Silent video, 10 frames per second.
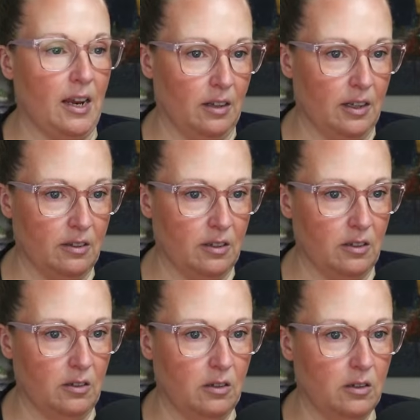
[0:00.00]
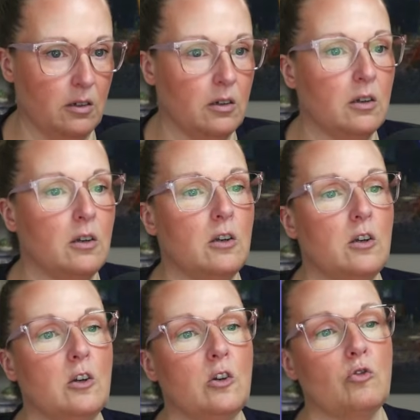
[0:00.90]
aliases.
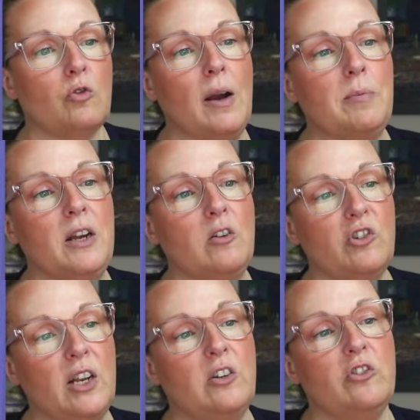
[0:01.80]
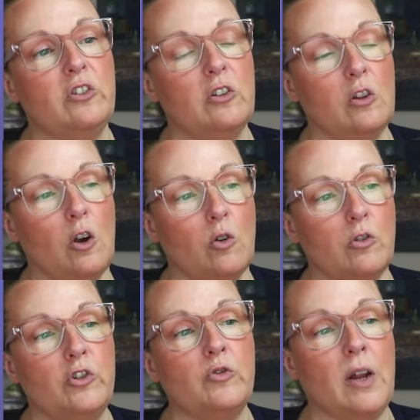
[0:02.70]
Drop-down changes
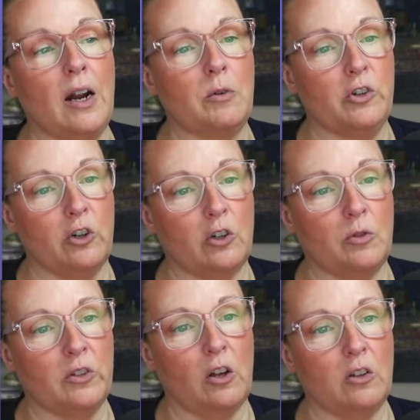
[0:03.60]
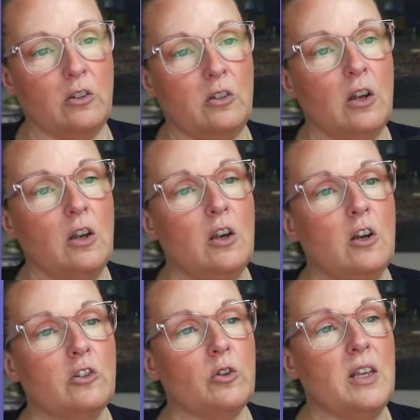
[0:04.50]
alone do not return results.
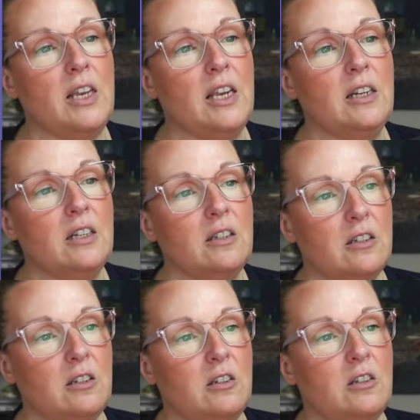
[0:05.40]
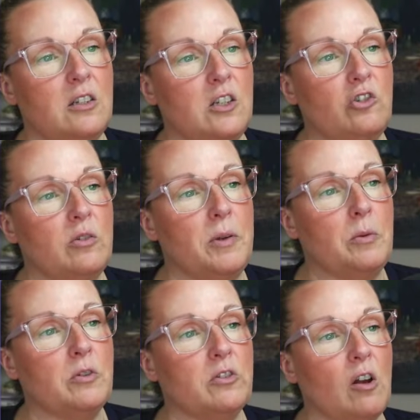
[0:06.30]
So the inconsistency should be
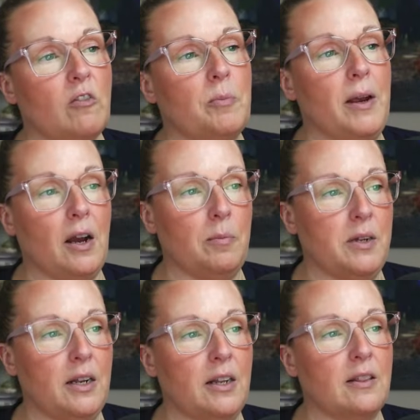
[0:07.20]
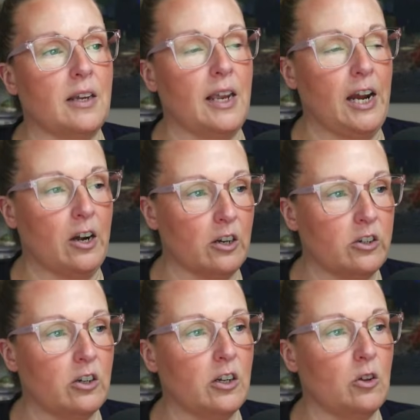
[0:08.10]
resolved by updating the
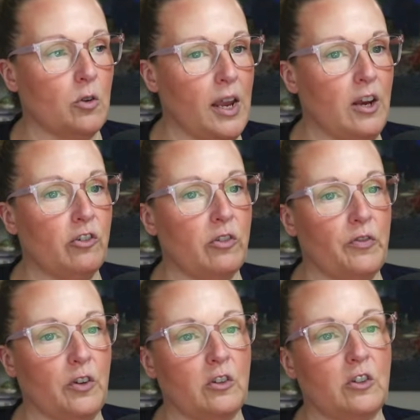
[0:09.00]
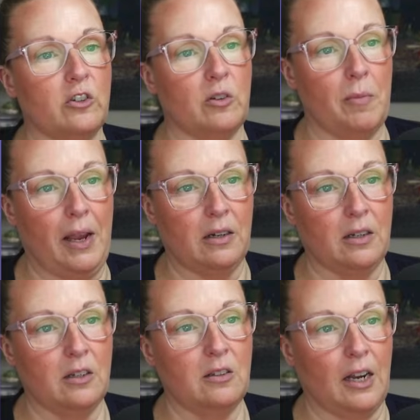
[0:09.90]
character and location filter
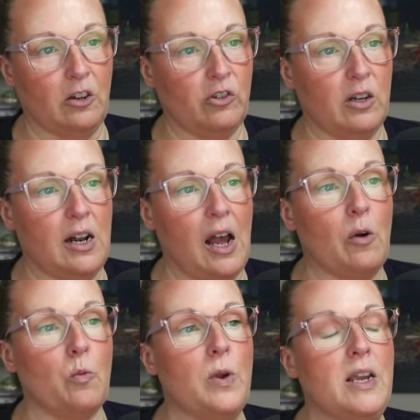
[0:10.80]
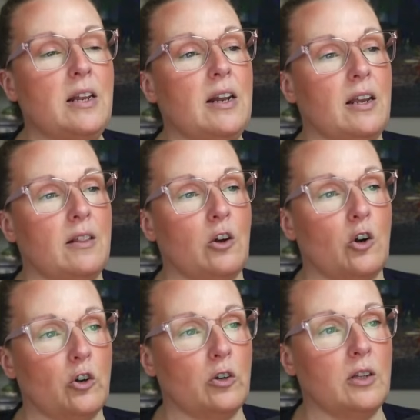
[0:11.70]
semantics section, not weakening the
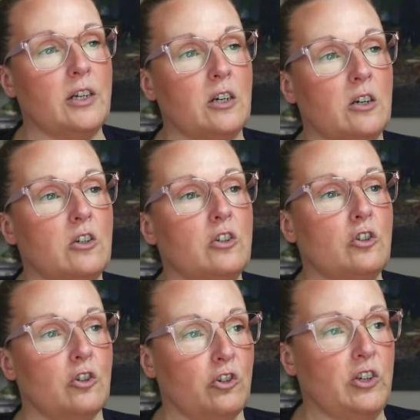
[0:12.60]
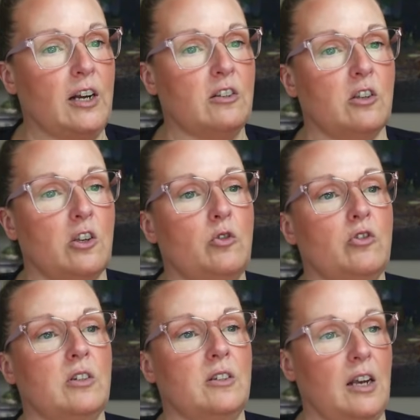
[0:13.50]
earlier search
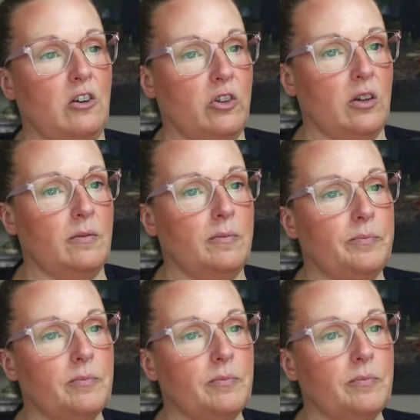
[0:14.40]
execution section.